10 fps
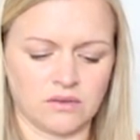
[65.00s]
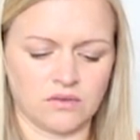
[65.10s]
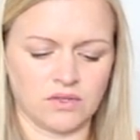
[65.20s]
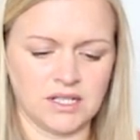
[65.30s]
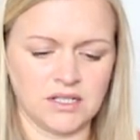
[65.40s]

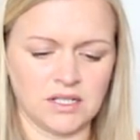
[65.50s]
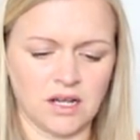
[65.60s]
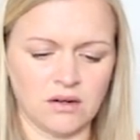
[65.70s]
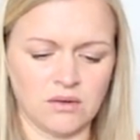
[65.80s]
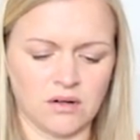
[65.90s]
green
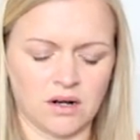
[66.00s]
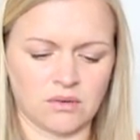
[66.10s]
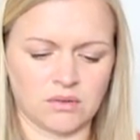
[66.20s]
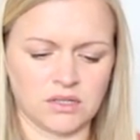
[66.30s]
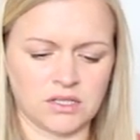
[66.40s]
zone.
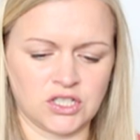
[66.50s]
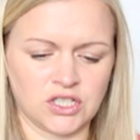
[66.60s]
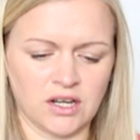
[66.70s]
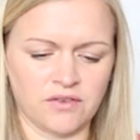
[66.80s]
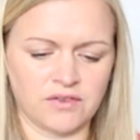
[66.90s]
Oh,
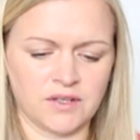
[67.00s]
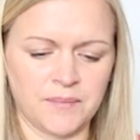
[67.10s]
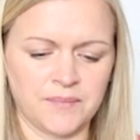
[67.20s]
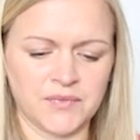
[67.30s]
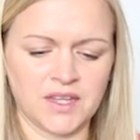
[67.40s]
shift
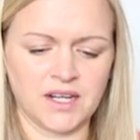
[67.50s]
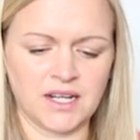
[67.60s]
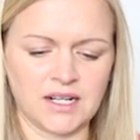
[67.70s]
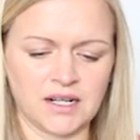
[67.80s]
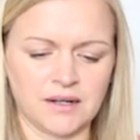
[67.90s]
the
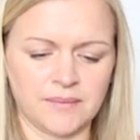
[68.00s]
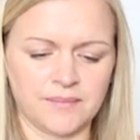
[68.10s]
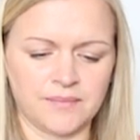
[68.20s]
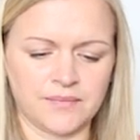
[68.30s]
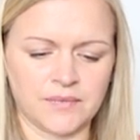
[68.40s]
needle.
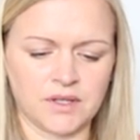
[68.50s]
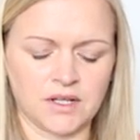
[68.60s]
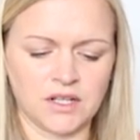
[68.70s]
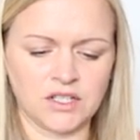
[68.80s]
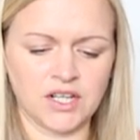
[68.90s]

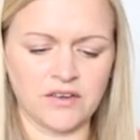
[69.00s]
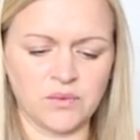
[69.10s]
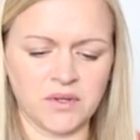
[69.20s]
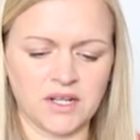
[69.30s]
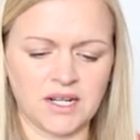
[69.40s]

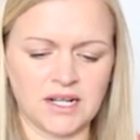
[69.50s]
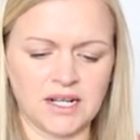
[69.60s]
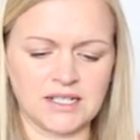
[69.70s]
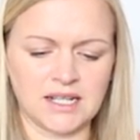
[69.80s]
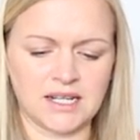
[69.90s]
Shift when the
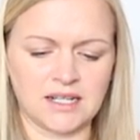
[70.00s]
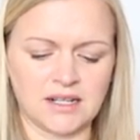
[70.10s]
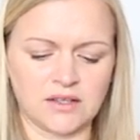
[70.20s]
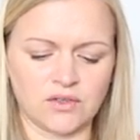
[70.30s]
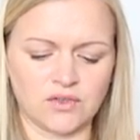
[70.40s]
needle is
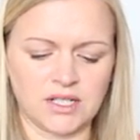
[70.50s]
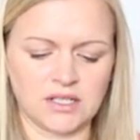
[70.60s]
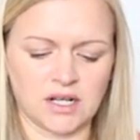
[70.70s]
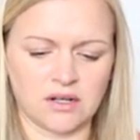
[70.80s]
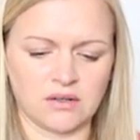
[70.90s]
in the
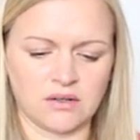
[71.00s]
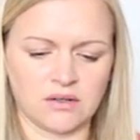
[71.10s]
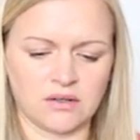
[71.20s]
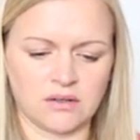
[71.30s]
green zone.